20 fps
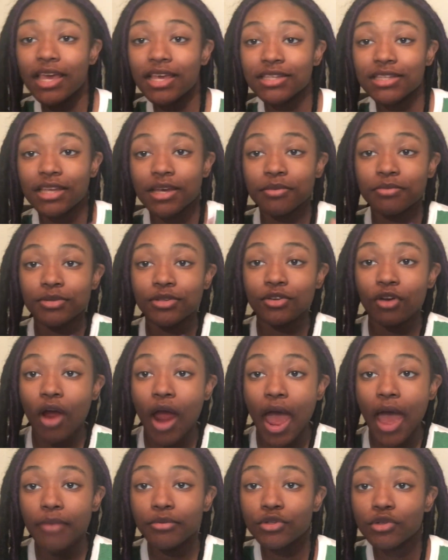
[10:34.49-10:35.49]
and
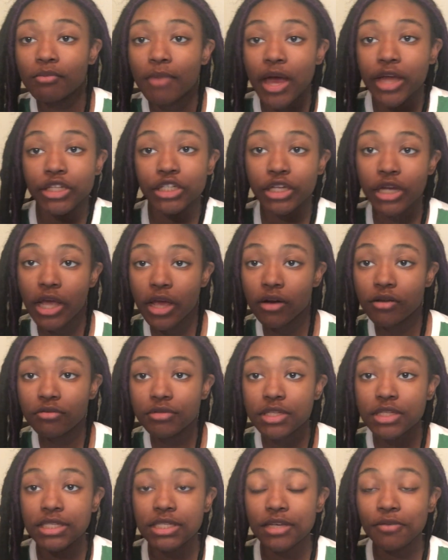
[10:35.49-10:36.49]
subscribe to my channel
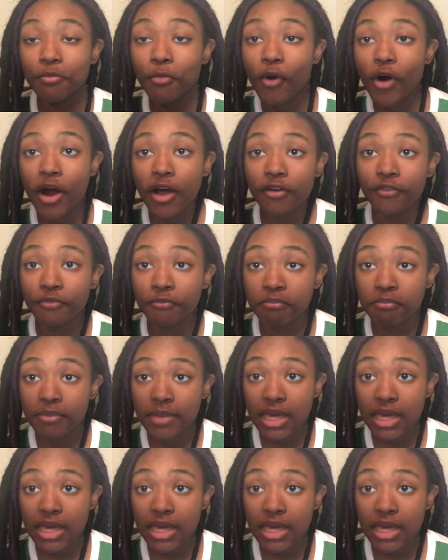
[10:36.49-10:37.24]
to see more of